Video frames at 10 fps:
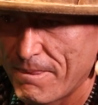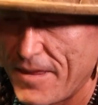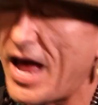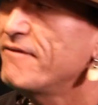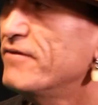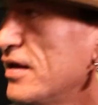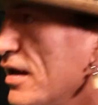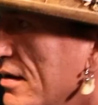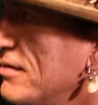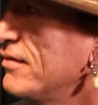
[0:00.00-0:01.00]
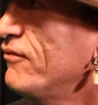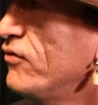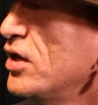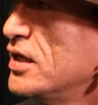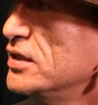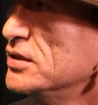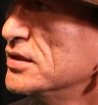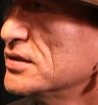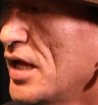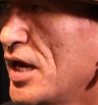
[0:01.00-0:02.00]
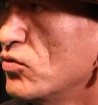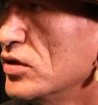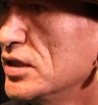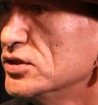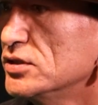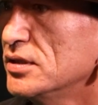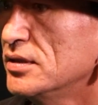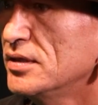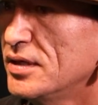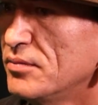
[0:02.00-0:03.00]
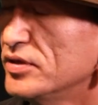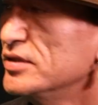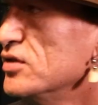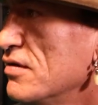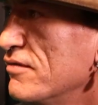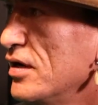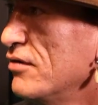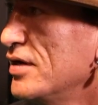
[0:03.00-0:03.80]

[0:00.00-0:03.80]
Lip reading: advocate for Indigenous language in preserving,